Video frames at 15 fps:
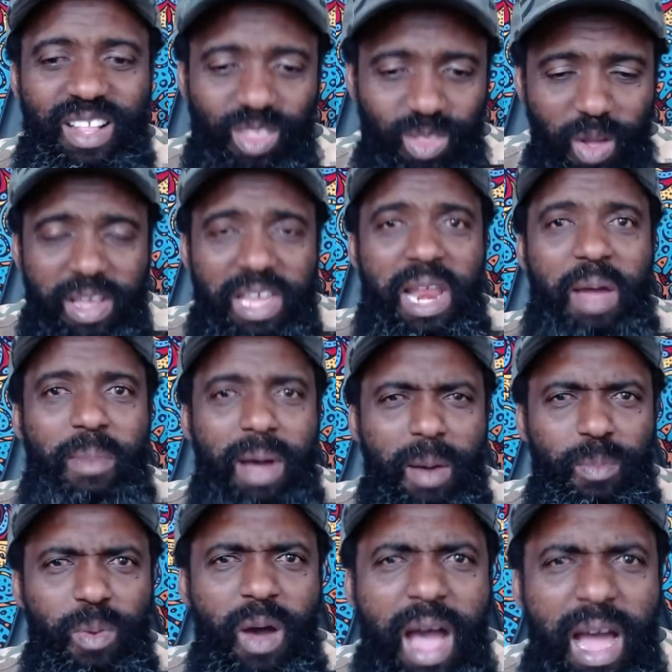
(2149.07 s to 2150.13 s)
talking
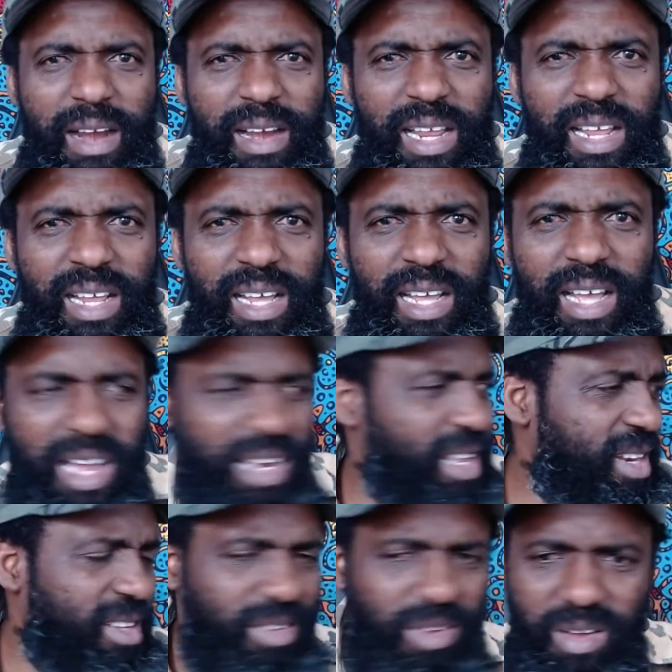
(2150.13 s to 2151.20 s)
about Buhari. And
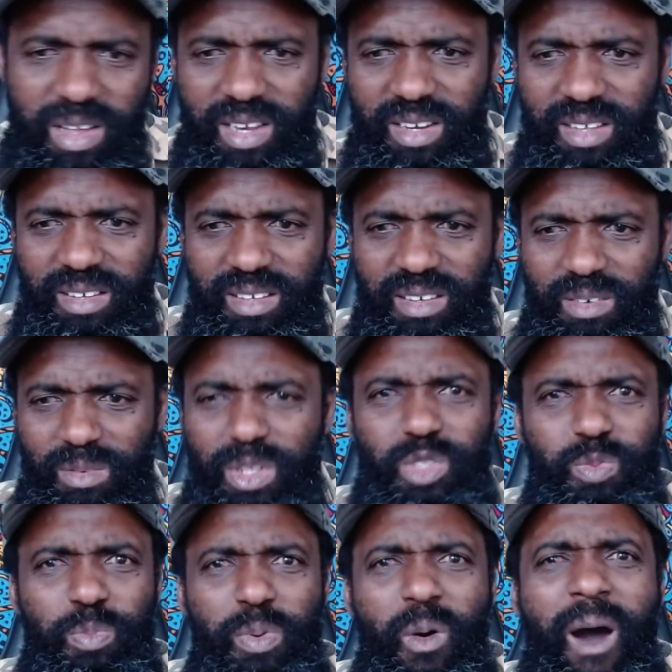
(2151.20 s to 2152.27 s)
they're going,
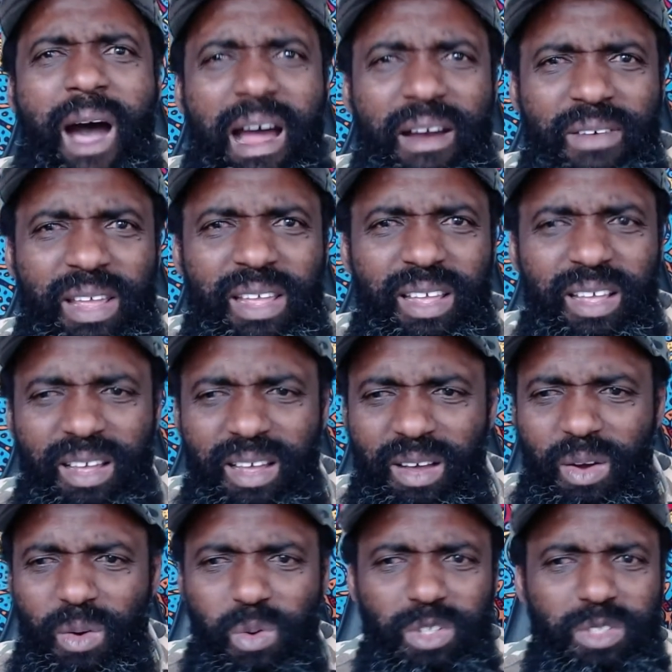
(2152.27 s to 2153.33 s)
who's Buhari?
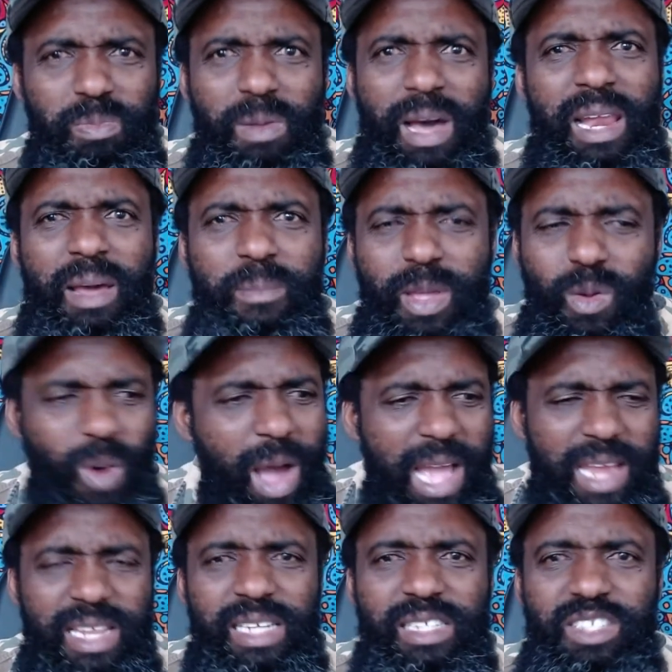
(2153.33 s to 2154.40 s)
Who's Malami? Why
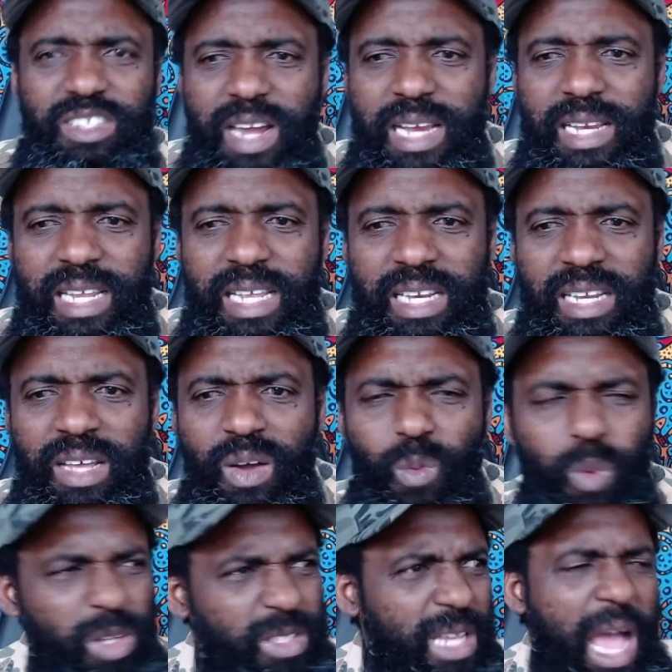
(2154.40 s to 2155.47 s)
are they trending?
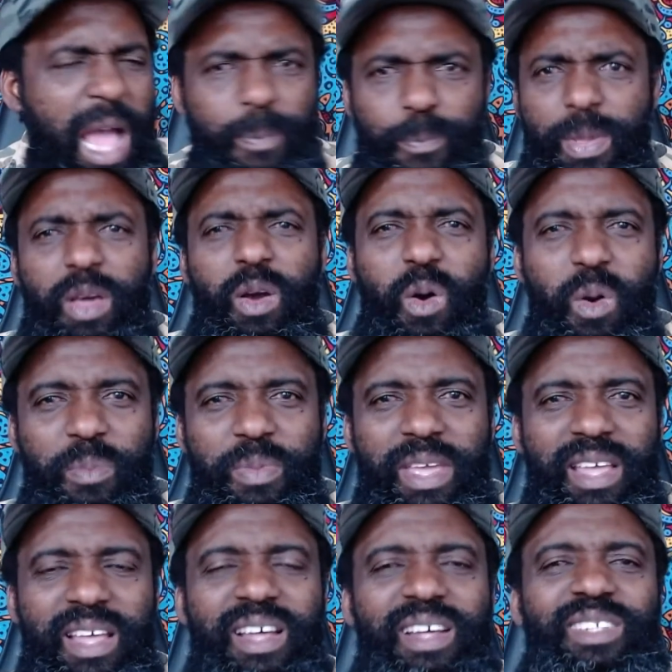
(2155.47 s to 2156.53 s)
What's
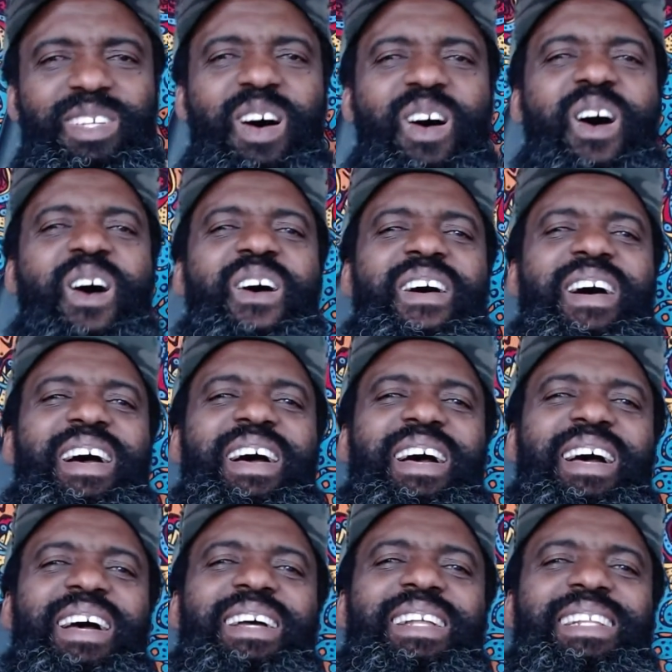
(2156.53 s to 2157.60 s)
IPOB? So
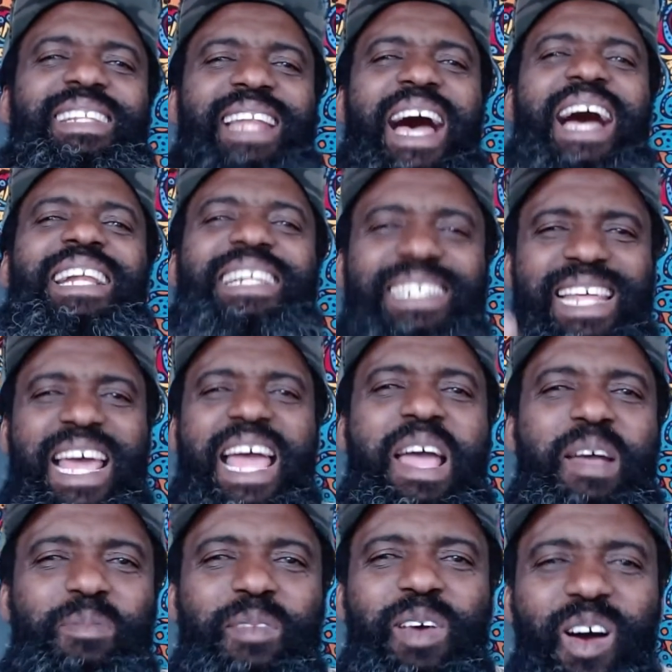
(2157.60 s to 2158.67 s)
now
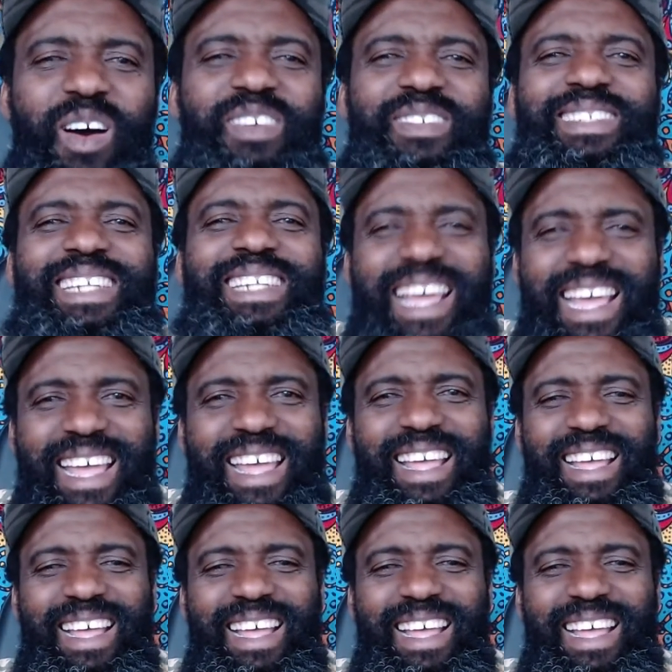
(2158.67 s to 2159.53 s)
them can they